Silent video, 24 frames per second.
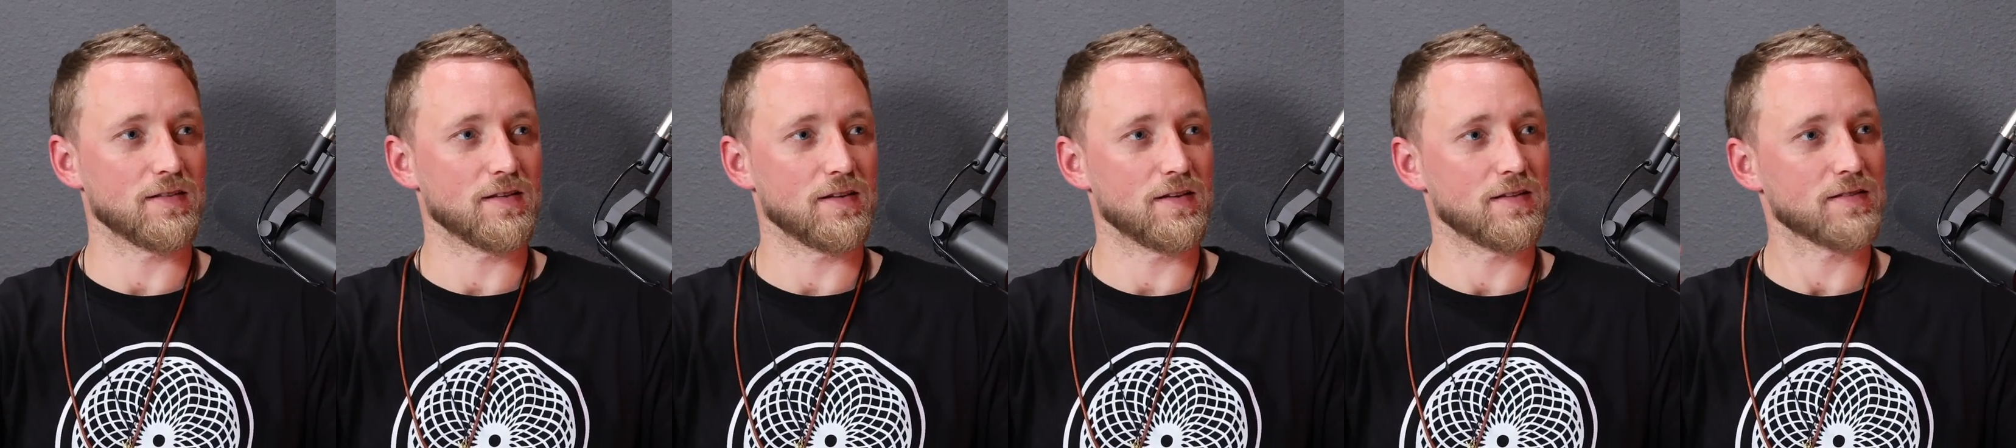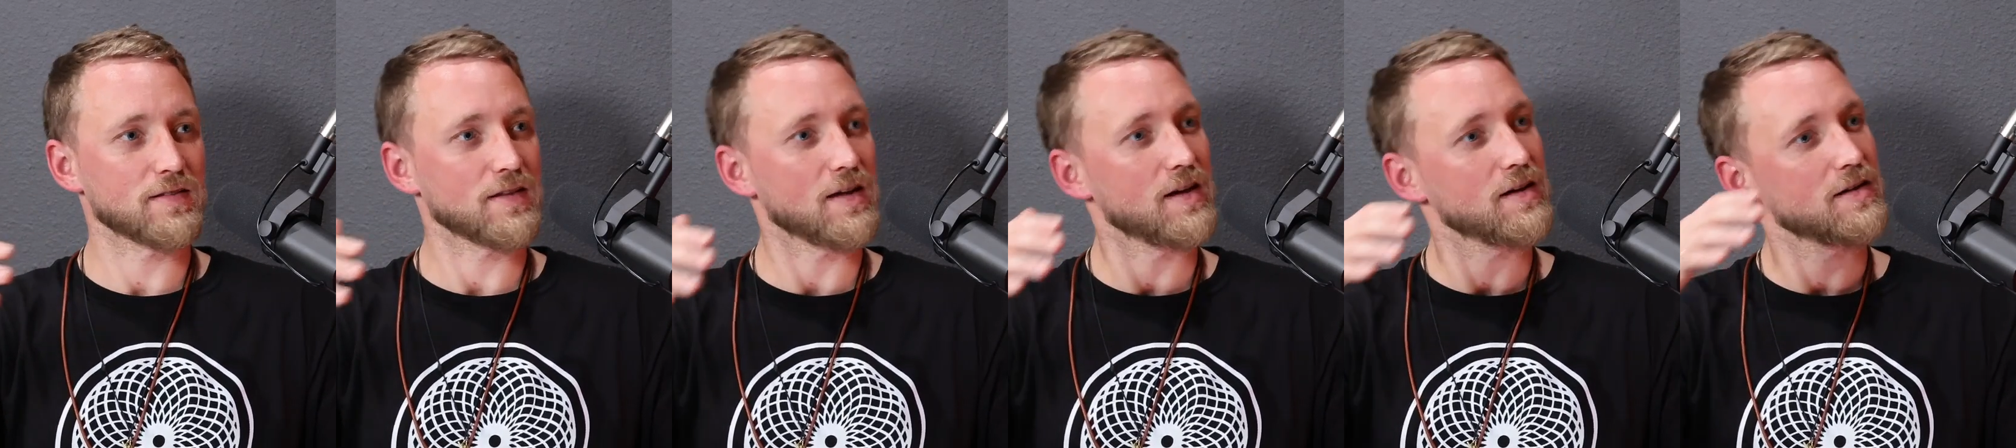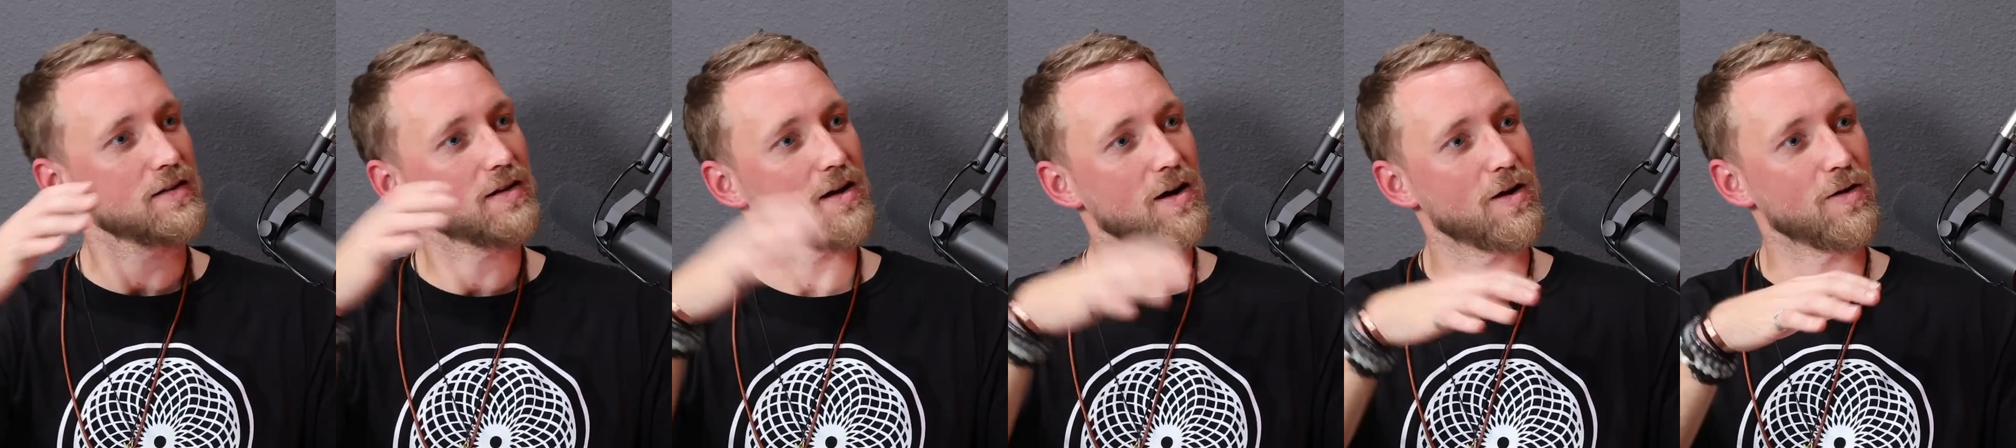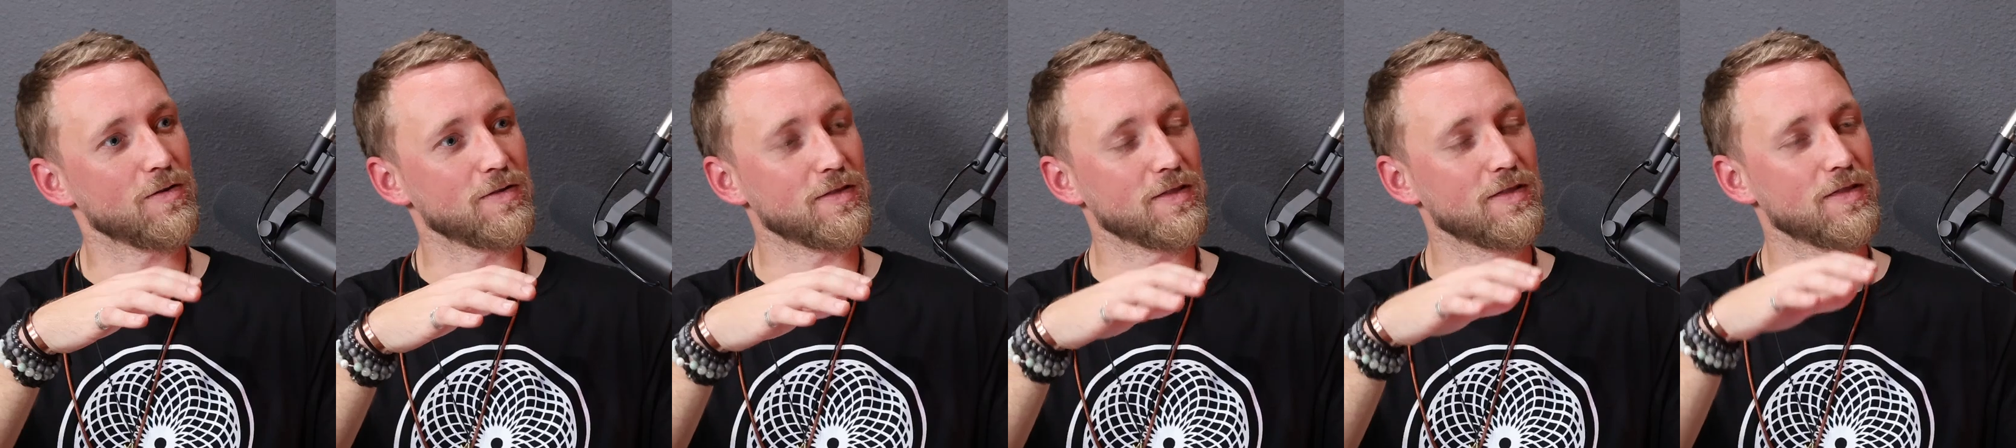And it's like,
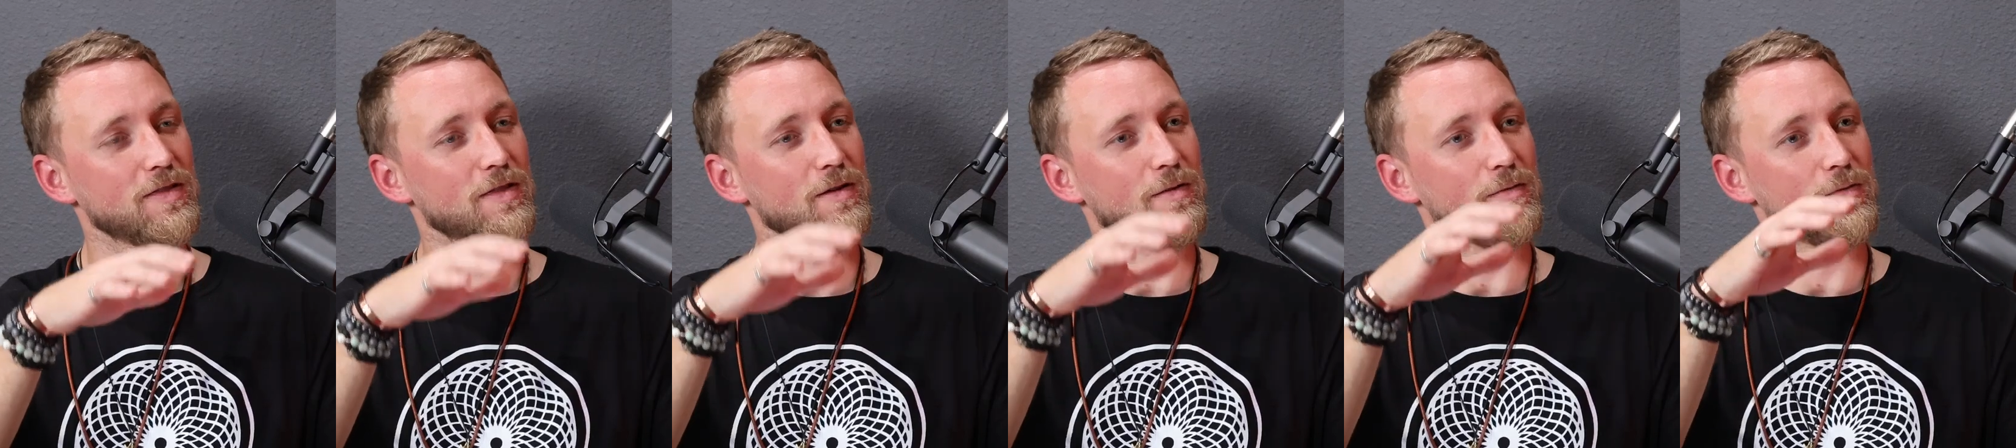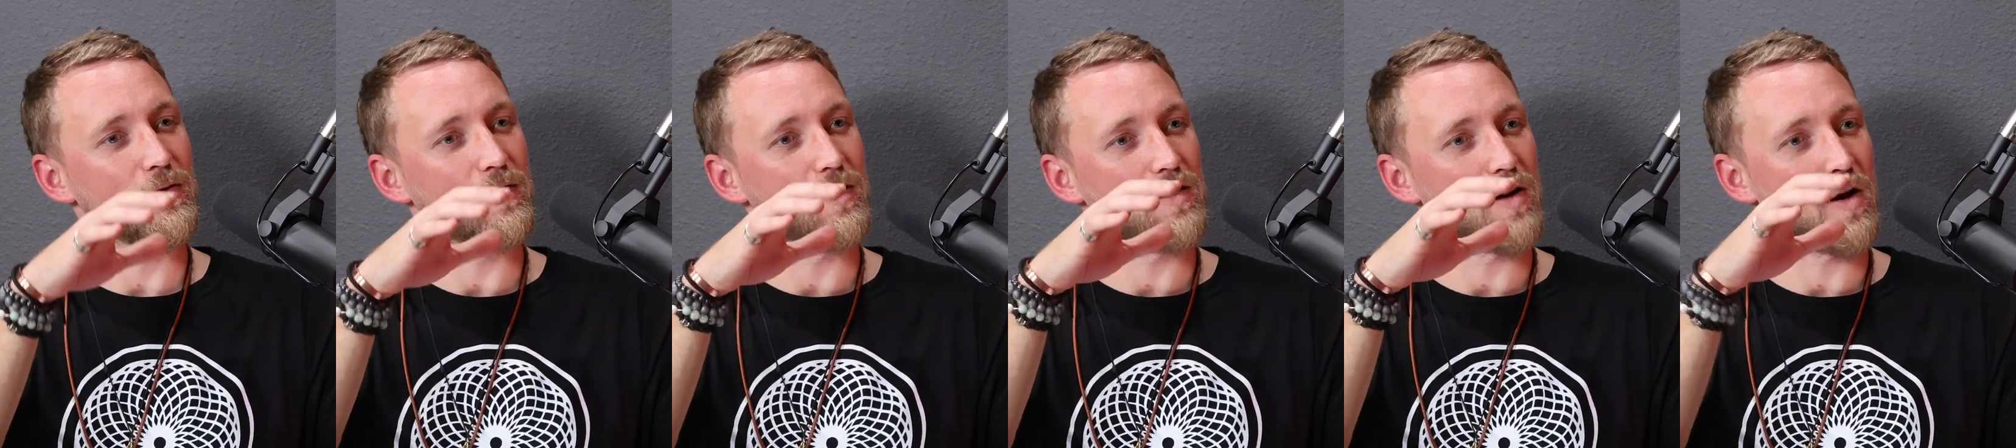no, the